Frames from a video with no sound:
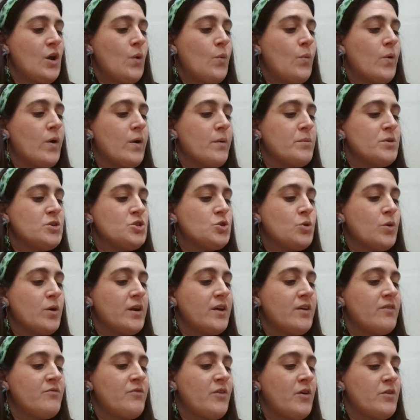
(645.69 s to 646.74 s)
where a majority
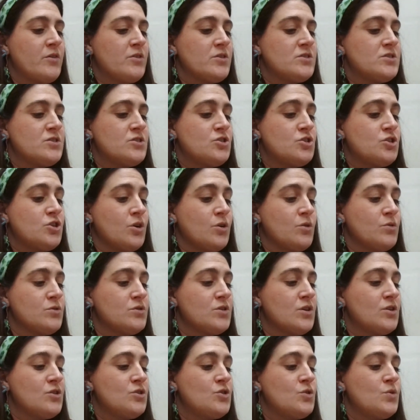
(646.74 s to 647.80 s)
of voters chose
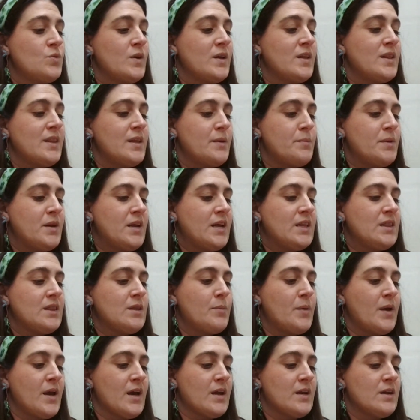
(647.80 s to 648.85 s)
to eliminate the
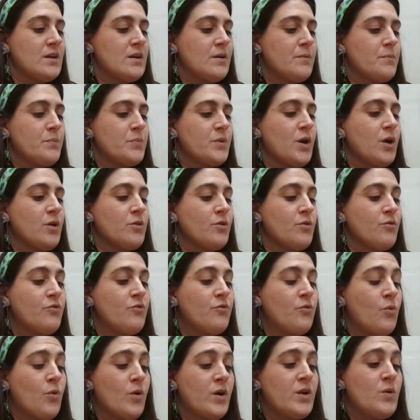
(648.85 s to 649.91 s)
ban, although
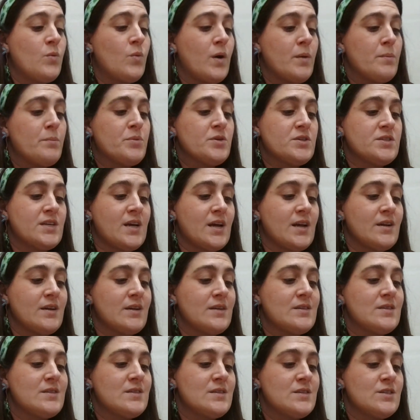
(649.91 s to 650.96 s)
41%
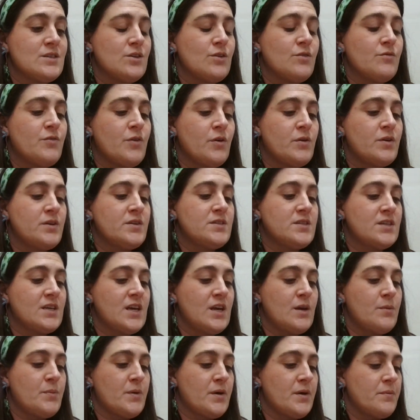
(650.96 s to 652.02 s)
still voted to
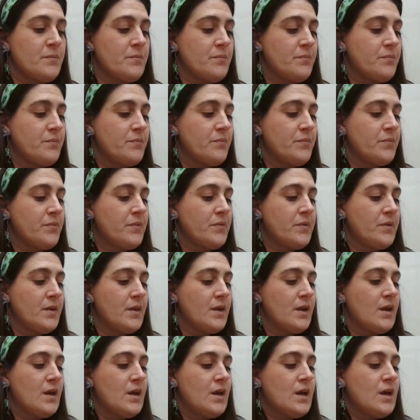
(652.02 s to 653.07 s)
keep it.
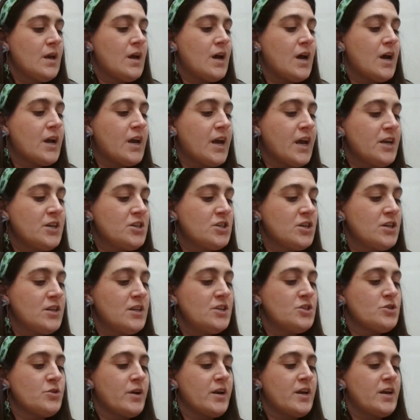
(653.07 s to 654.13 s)
Occasionally
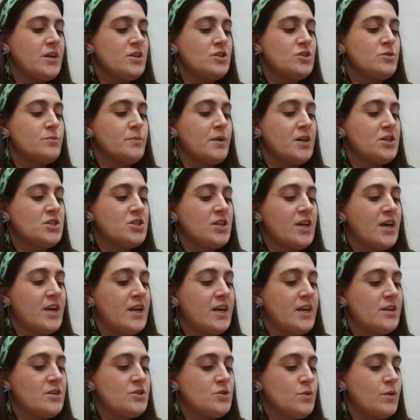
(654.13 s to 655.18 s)
drinking too much,
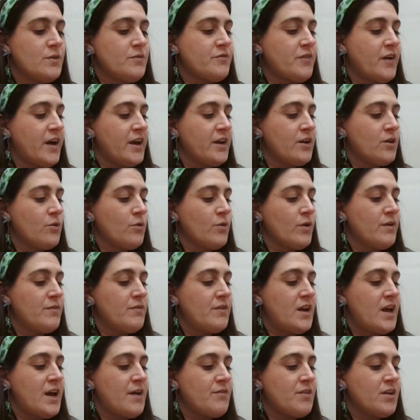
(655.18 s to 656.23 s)
getting into a fight, or
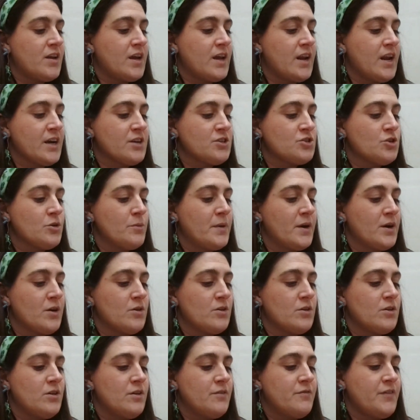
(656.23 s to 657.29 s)
even having an
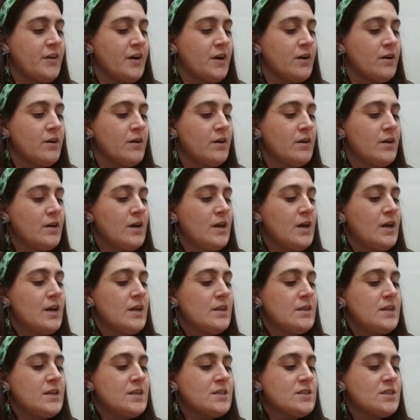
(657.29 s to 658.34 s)
extramarital affair,
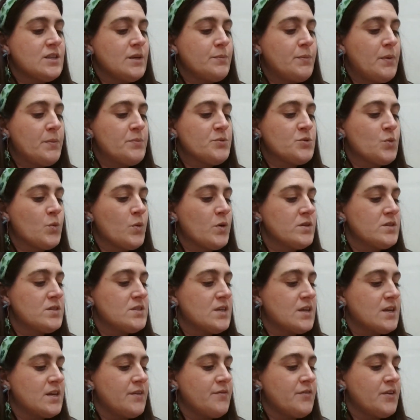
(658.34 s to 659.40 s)
these slip-ups weren't
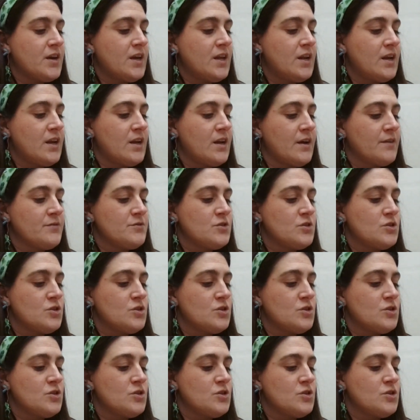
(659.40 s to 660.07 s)
significant enough to